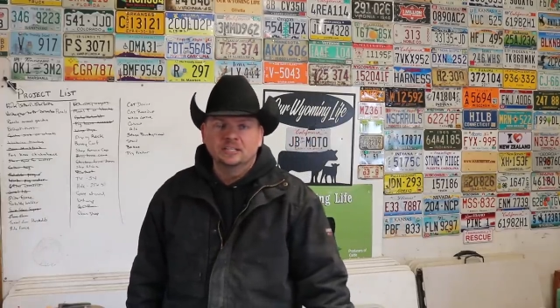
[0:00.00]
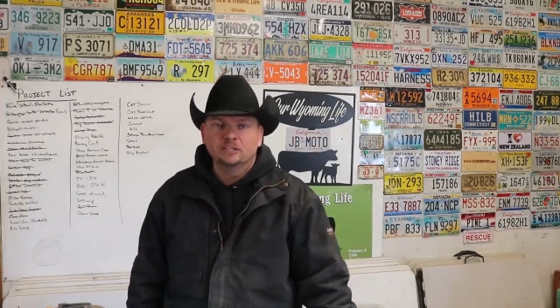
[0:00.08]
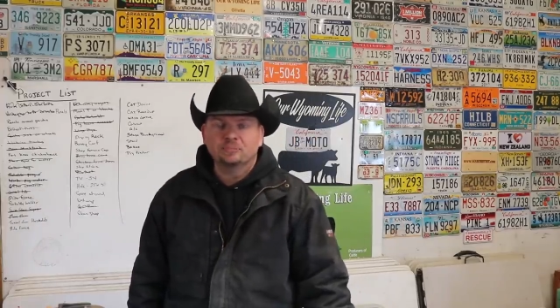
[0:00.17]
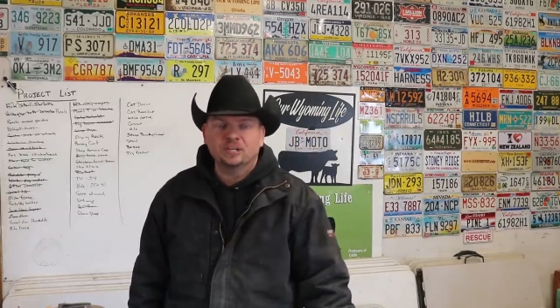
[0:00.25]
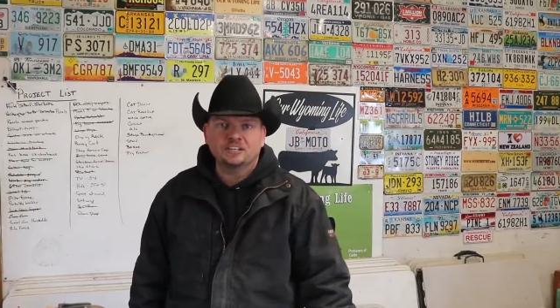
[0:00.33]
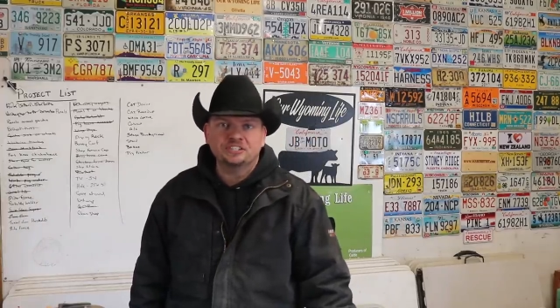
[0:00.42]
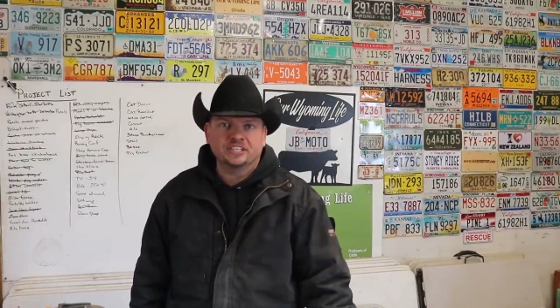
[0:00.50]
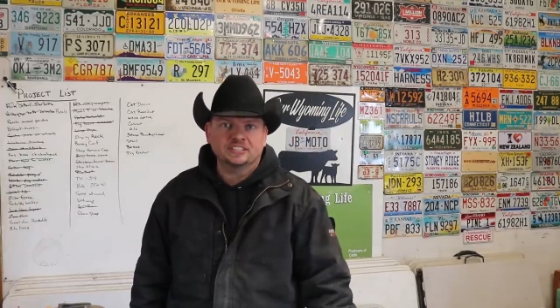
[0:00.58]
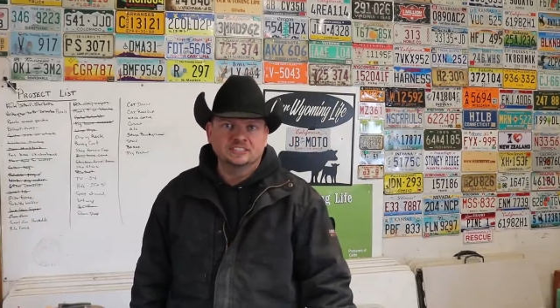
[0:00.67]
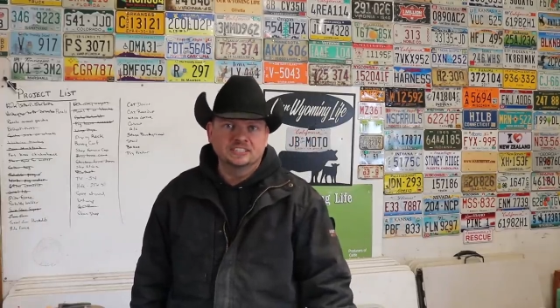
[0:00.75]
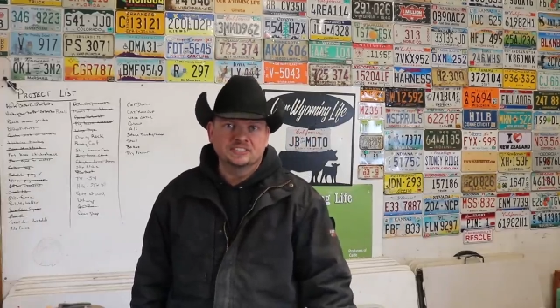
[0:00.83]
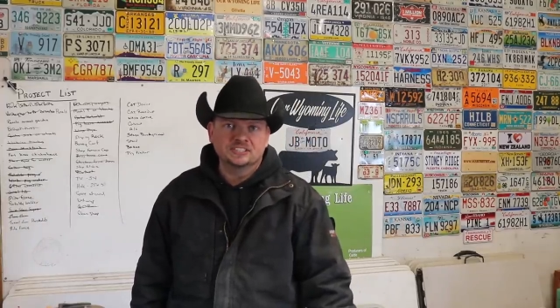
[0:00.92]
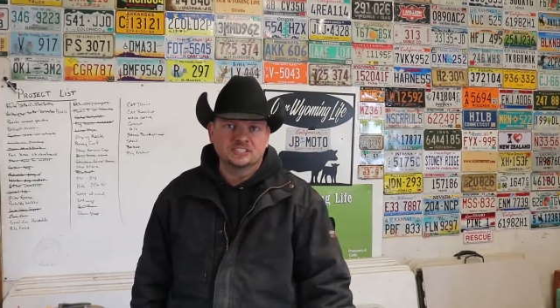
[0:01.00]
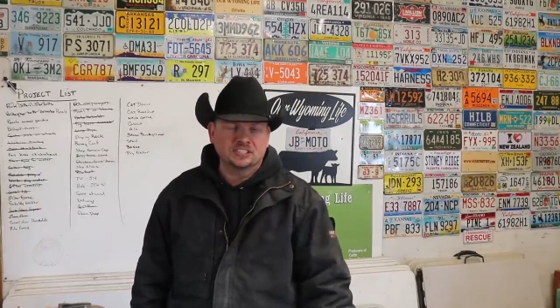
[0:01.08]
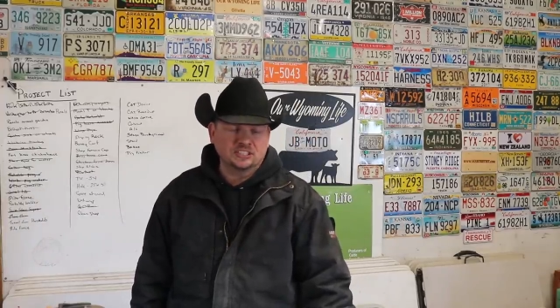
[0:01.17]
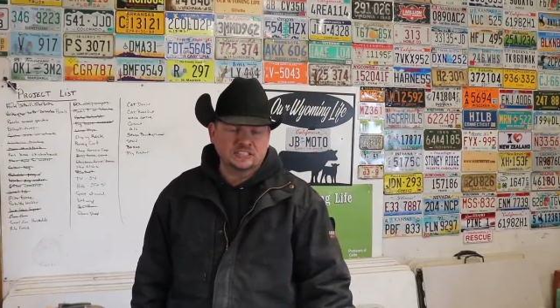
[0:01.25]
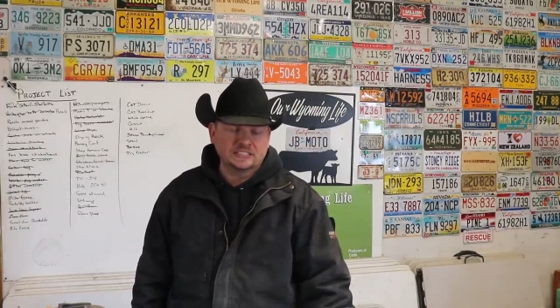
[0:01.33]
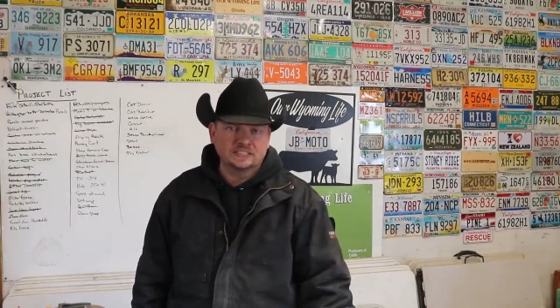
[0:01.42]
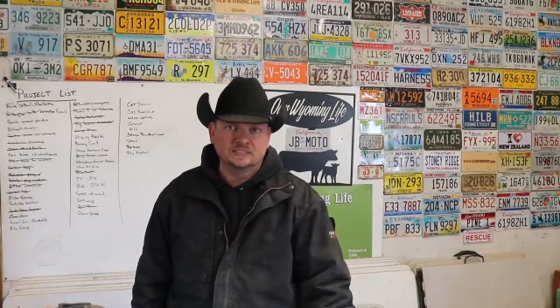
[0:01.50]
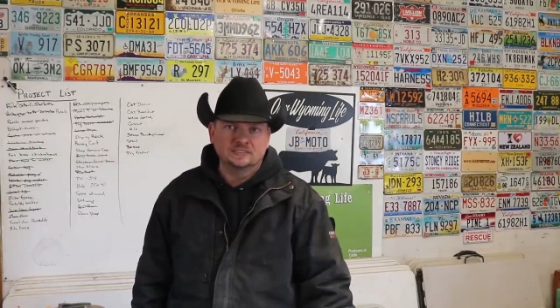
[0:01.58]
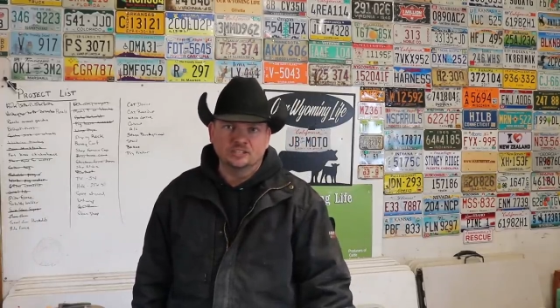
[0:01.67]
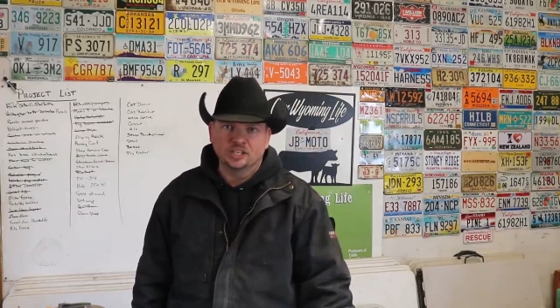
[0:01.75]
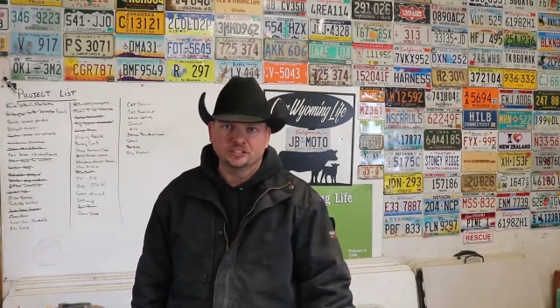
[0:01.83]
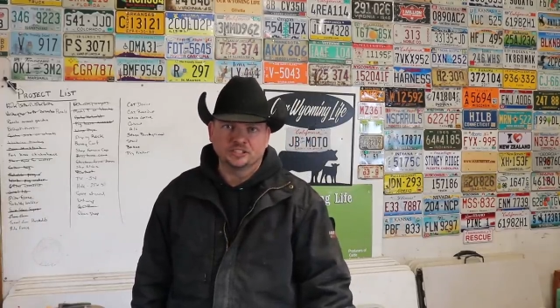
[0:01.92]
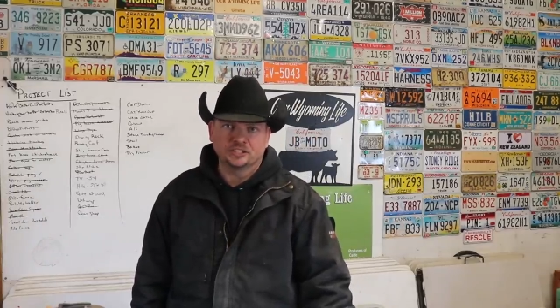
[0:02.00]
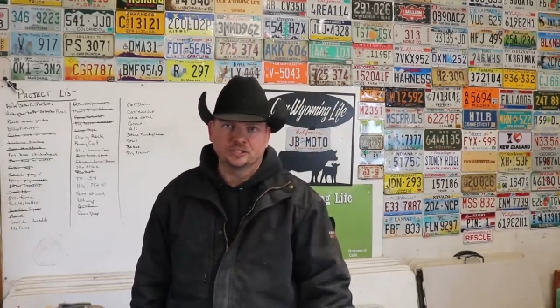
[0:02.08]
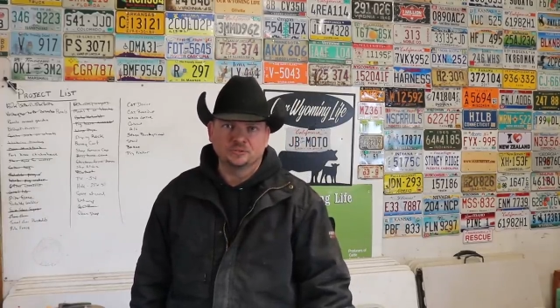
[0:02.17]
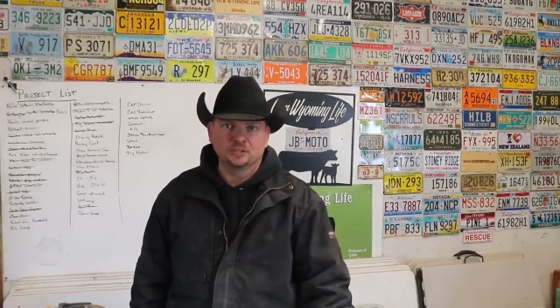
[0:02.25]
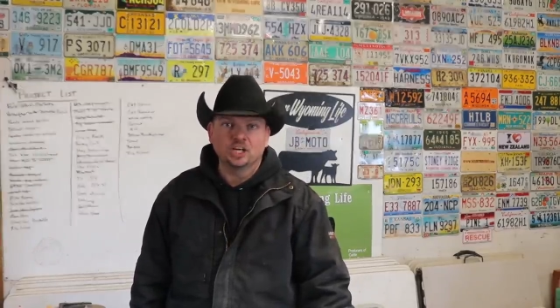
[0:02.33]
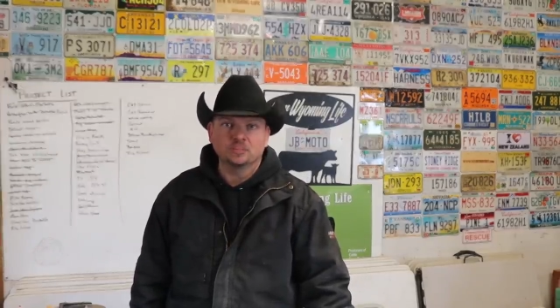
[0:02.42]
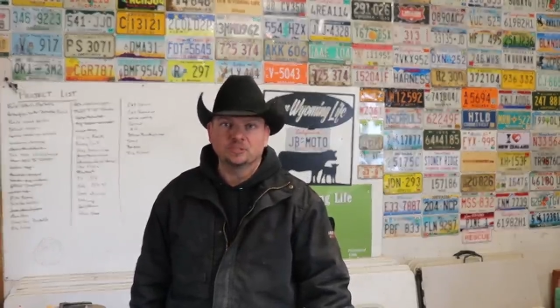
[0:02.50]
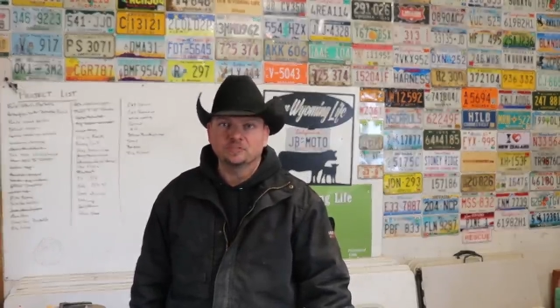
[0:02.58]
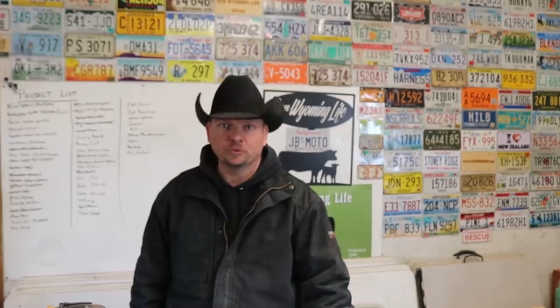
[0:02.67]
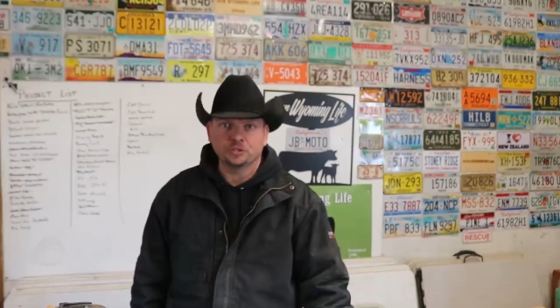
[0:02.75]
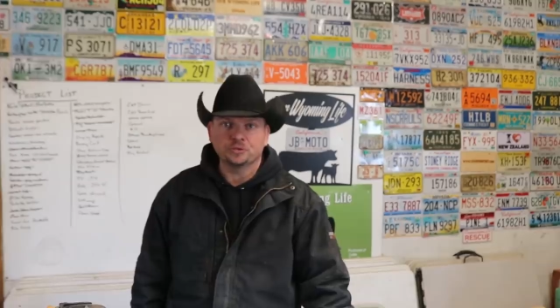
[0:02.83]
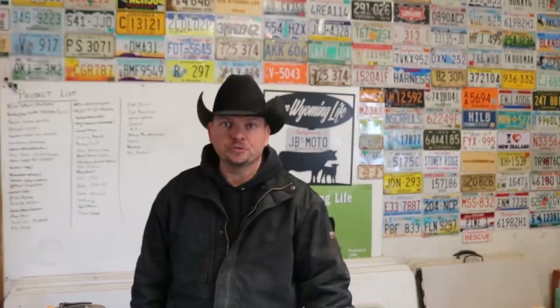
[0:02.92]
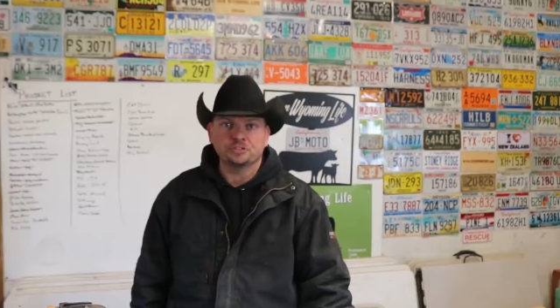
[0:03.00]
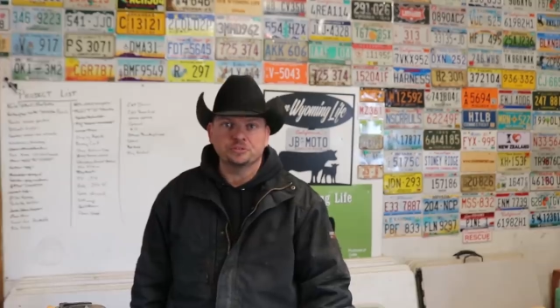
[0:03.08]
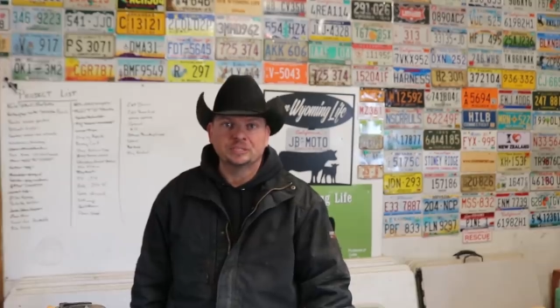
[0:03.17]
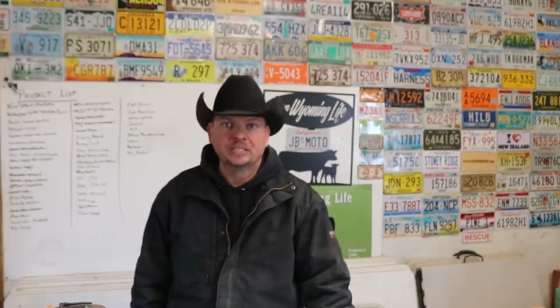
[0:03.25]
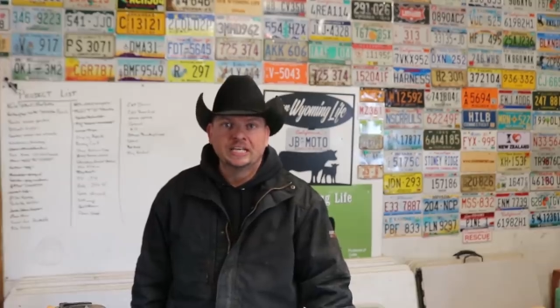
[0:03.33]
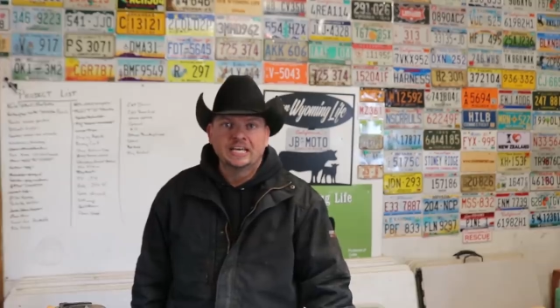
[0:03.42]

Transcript: The project list started long ago, long before YouTube,